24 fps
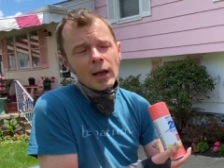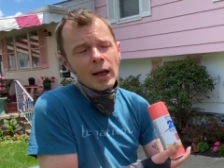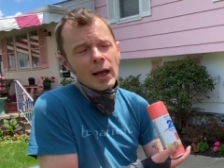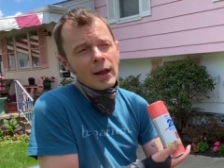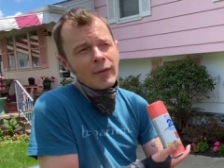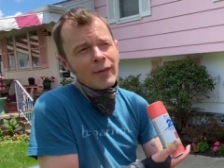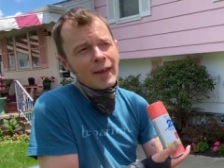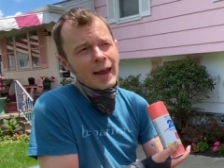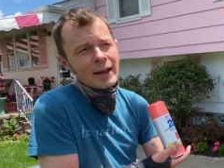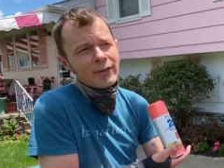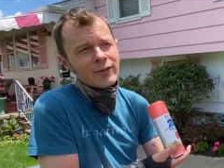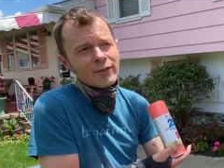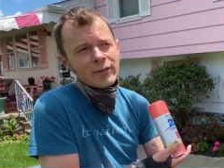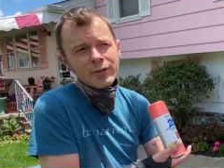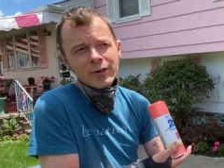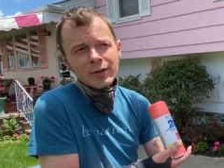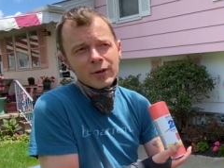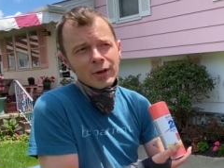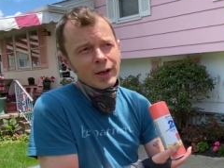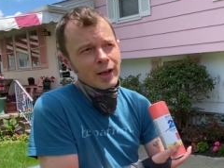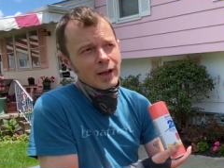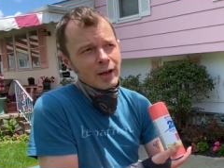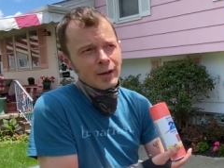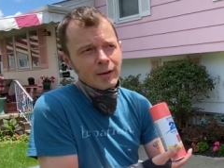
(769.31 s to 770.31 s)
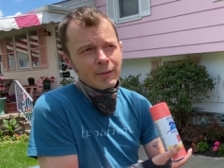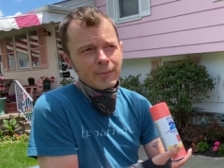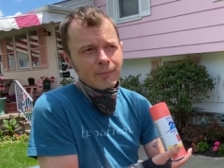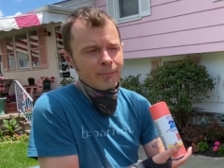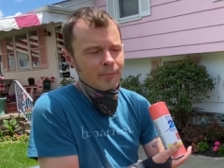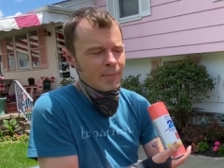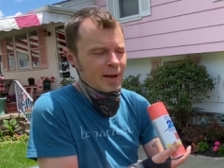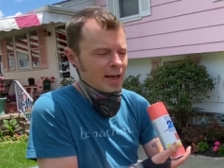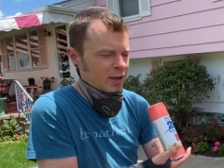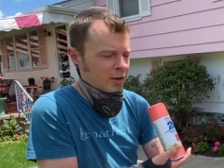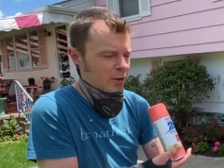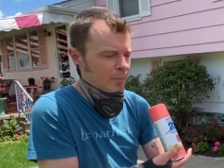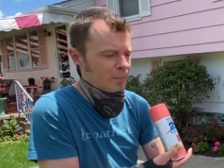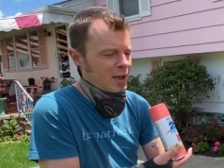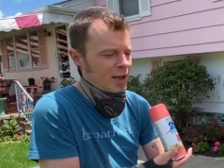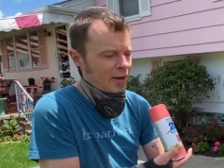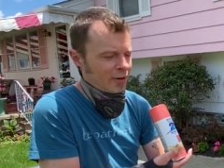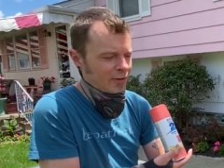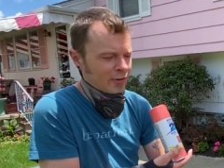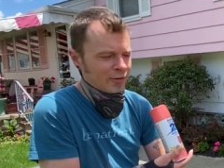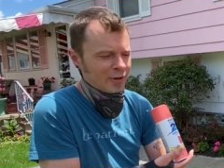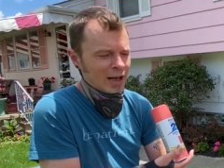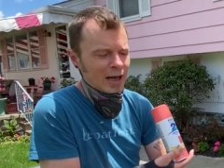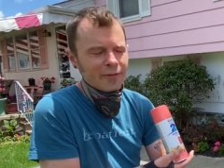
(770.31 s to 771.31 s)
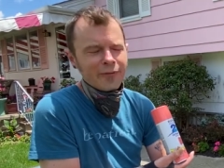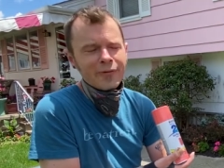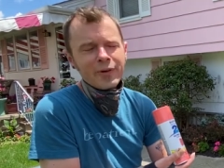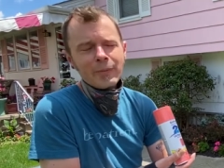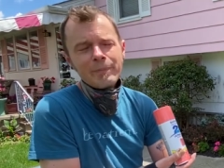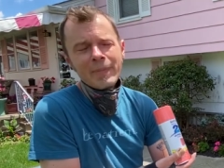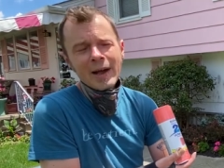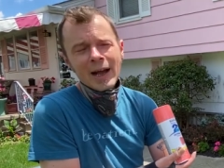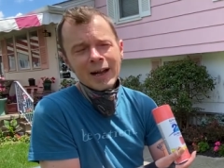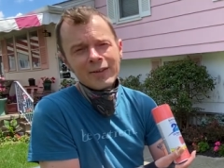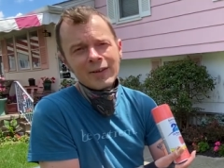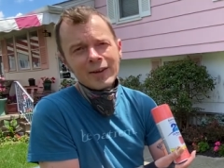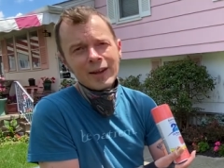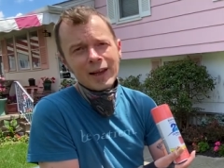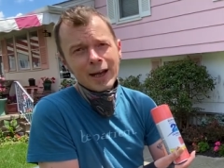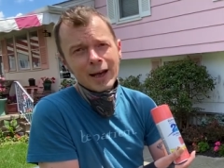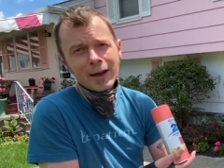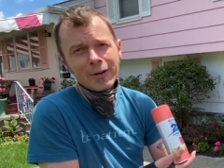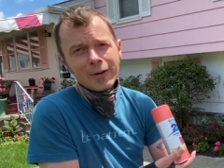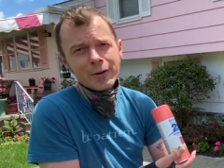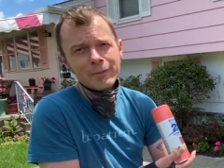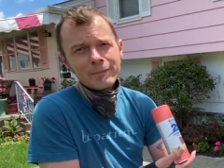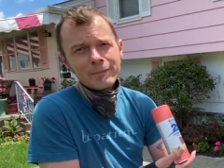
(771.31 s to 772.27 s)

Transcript: And that's just going to make your pieces not fit back together.